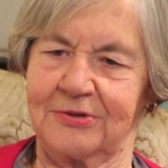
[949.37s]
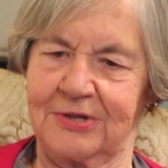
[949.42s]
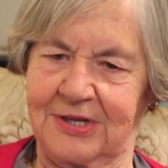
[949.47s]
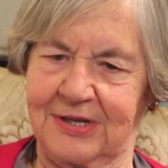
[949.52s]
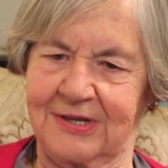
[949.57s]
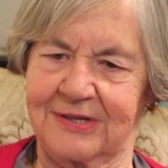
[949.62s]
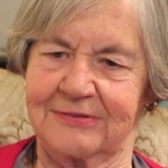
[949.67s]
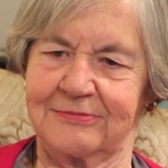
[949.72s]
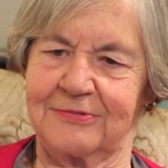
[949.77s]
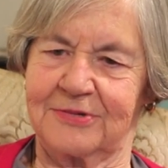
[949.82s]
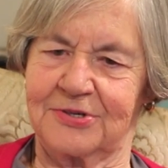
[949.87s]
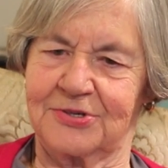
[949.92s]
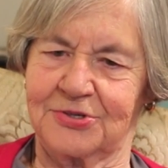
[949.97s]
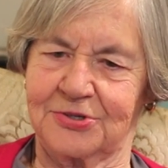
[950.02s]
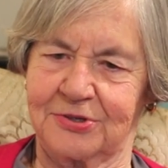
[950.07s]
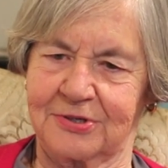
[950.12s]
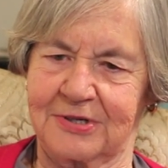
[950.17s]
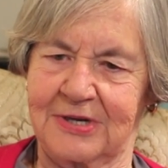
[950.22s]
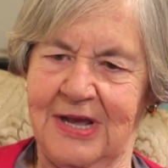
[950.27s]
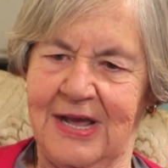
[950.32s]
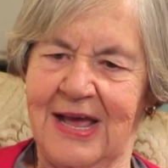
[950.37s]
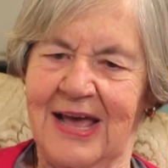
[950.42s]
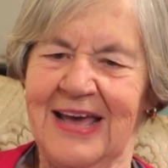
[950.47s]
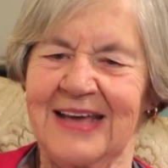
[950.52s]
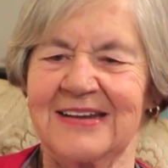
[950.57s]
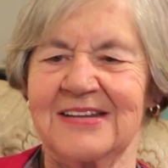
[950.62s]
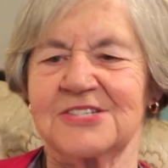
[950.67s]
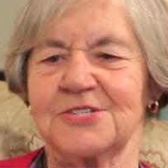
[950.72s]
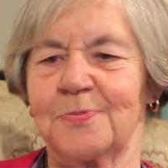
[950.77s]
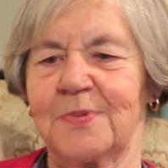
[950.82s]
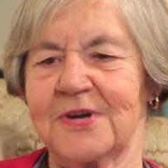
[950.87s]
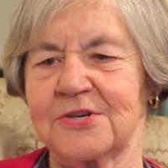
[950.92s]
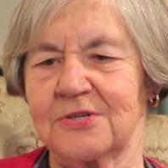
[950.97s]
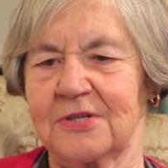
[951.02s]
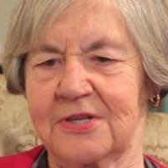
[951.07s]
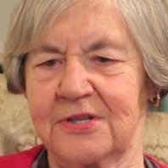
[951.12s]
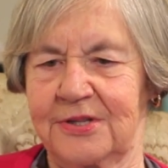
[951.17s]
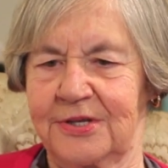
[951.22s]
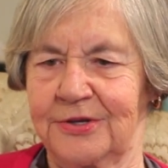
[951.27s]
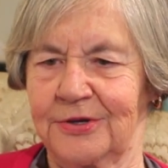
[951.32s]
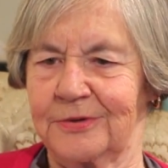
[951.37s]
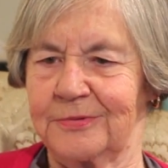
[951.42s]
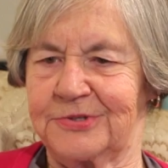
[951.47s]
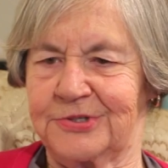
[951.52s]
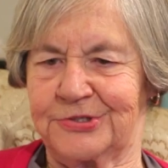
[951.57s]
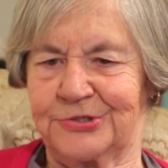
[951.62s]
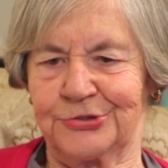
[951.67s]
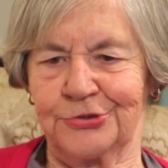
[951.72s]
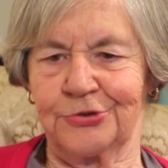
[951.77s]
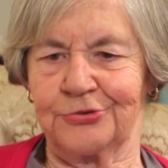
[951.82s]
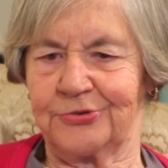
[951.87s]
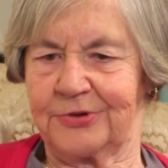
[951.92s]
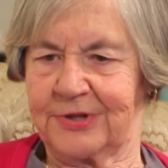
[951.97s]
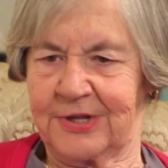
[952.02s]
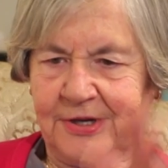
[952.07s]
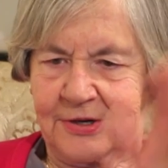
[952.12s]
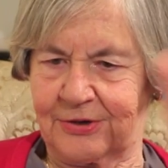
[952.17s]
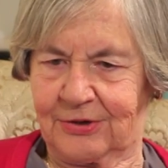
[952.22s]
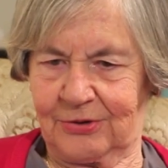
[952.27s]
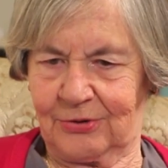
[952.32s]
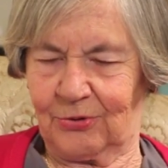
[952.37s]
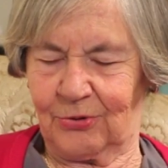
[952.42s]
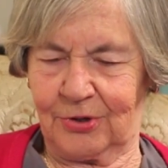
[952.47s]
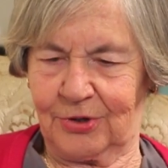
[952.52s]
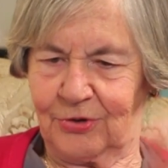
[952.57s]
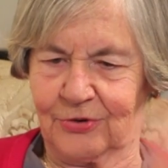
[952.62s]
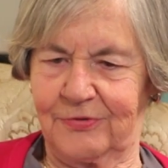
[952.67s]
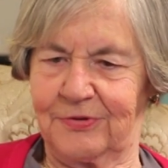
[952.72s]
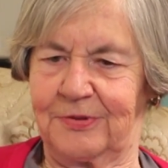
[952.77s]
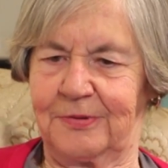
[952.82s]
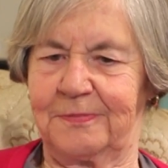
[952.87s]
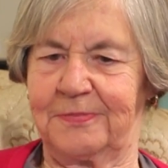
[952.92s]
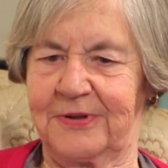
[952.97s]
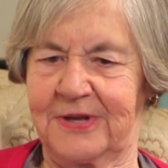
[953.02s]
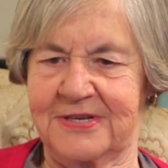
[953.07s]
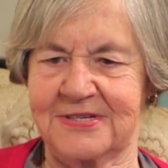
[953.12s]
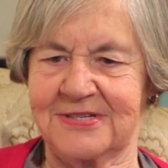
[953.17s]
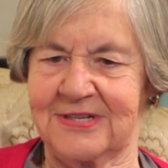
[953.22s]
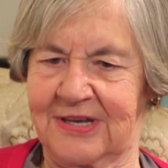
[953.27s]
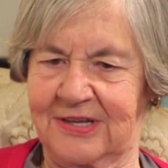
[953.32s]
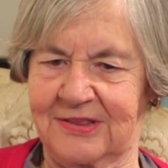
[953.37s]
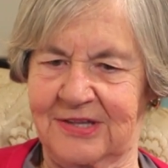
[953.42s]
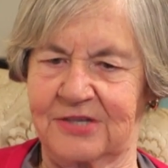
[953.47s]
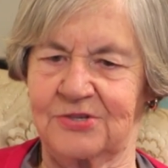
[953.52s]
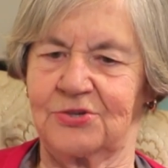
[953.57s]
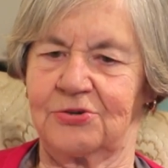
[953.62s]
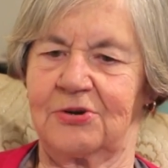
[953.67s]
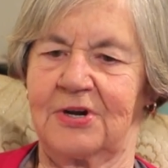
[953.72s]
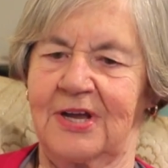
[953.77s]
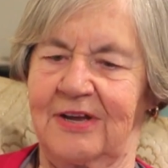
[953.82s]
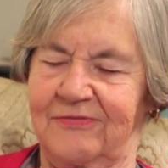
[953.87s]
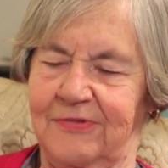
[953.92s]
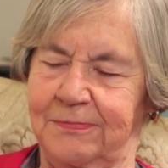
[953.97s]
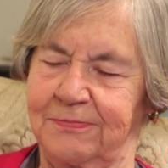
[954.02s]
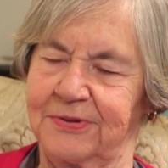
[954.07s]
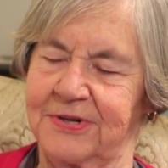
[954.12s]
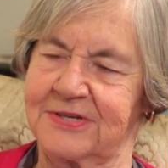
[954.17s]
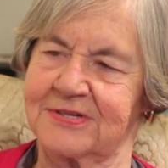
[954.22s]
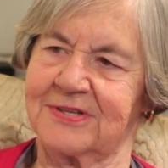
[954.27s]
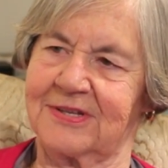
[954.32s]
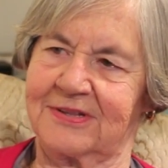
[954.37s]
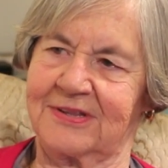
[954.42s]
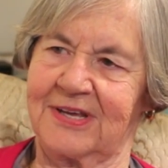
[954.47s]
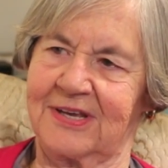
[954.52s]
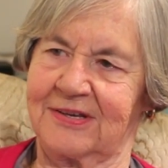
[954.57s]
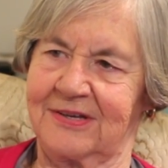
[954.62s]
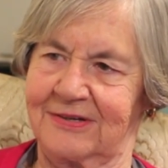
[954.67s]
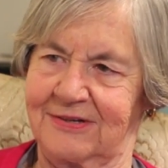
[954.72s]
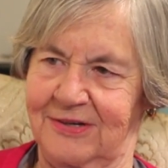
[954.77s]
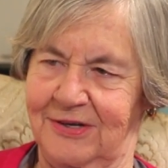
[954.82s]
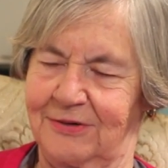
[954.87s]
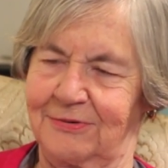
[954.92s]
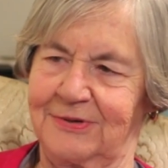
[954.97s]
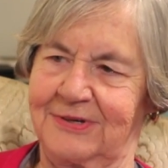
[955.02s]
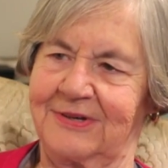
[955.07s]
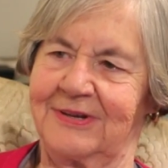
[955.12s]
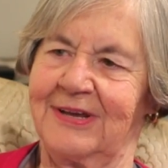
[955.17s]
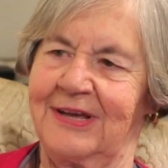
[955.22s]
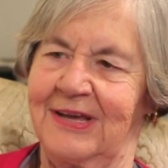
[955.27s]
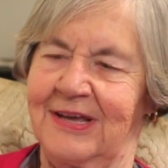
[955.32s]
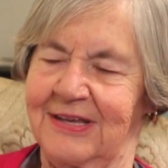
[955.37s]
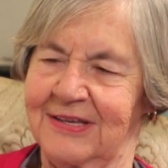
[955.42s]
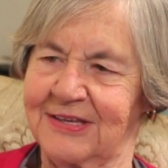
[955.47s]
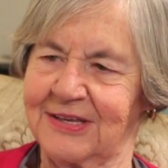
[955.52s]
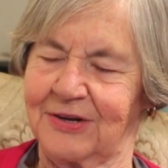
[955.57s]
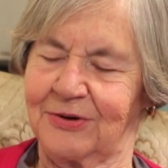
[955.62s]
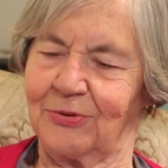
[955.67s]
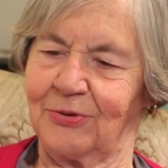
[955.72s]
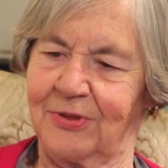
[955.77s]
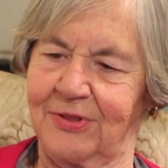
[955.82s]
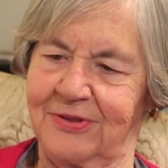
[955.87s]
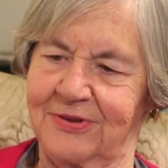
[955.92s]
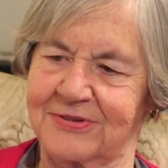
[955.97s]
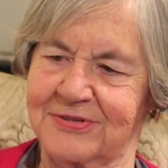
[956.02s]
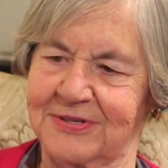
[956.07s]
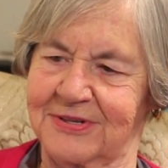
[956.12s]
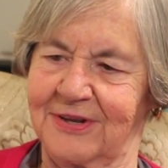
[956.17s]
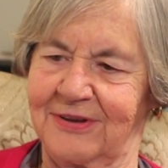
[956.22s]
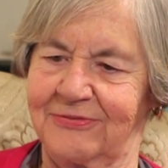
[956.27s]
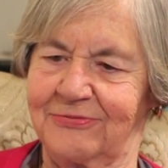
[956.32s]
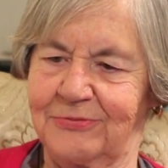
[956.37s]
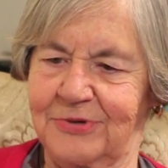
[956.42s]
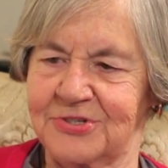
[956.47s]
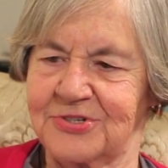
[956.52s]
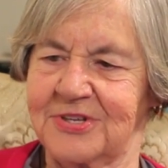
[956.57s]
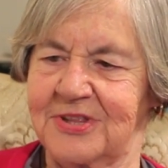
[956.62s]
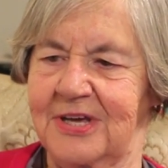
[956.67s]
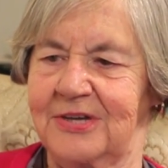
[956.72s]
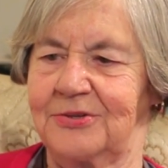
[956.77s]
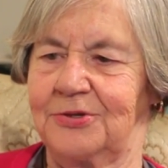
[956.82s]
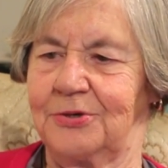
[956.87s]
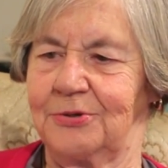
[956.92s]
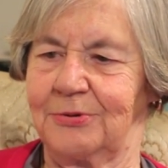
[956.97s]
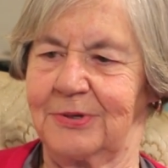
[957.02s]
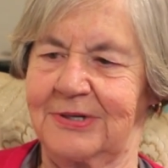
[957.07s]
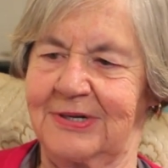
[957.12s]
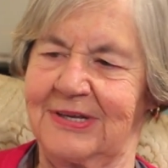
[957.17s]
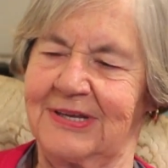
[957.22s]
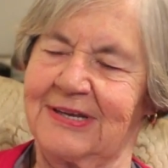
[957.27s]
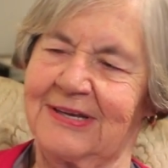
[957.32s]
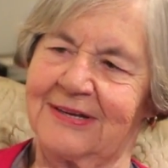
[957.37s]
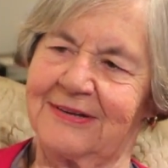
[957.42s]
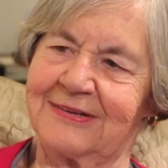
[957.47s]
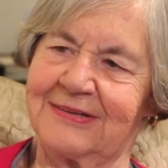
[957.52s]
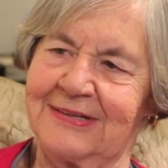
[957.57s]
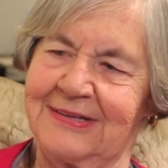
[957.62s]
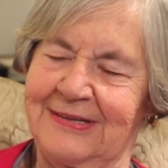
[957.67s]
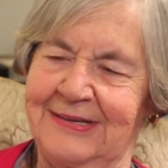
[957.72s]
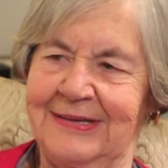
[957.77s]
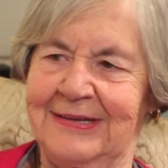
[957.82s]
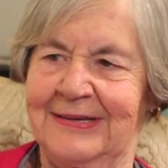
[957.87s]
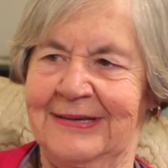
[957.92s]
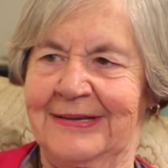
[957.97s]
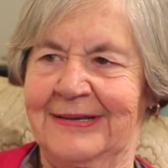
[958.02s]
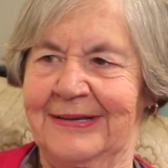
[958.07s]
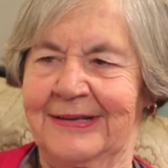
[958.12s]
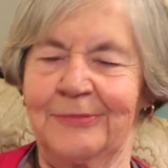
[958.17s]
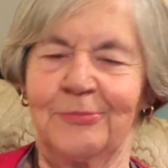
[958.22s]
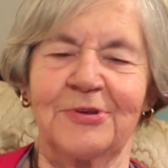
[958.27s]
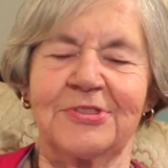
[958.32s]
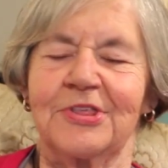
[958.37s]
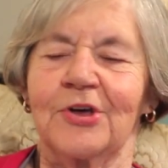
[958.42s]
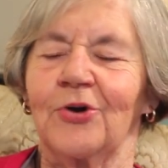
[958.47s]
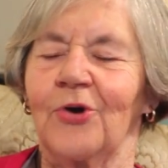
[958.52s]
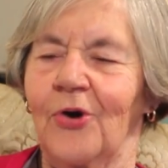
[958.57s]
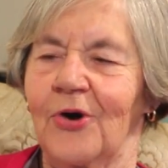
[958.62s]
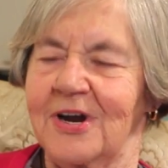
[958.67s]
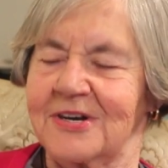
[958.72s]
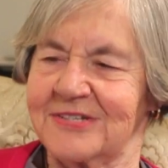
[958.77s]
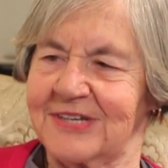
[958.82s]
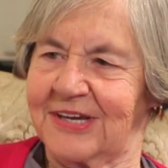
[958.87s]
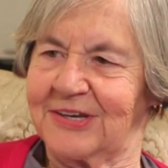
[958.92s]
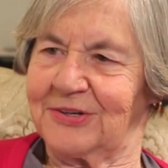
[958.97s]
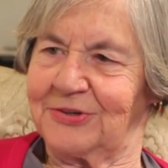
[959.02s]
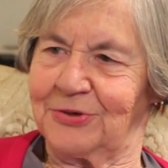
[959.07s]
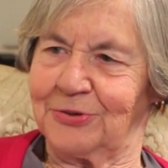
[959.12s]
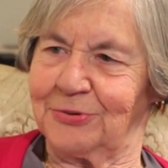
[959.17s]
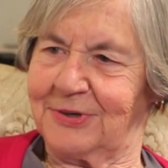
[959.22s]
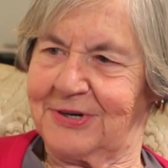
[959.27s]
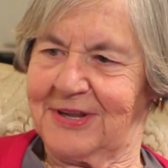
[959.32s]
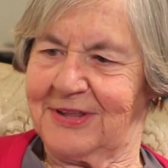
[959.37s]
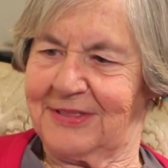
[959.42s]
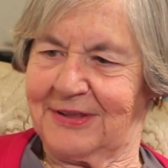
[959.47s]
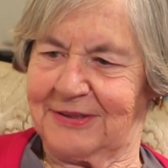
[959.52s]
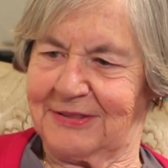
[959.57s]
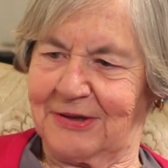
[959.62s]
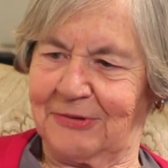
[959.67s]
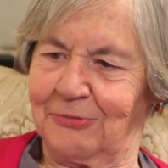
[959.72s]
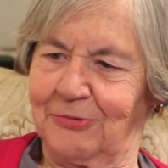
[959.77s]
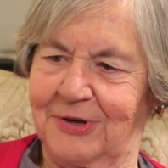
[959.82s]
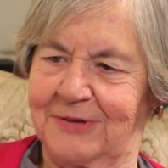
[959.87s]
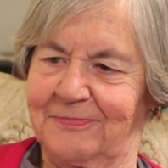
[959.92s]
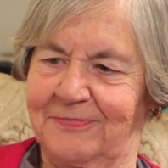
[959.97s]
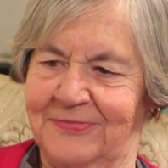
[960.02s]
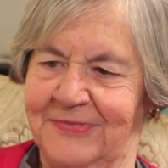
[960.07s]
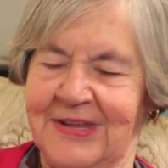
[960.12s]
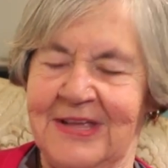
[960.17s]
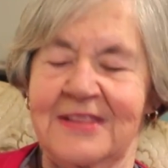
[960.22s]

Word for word: Yeah, we should. We and especially the young children that are all over the place now, they should have a place that they can go and mm. get all this stuff, which they do anyhow. With the cars, they can do anything they want.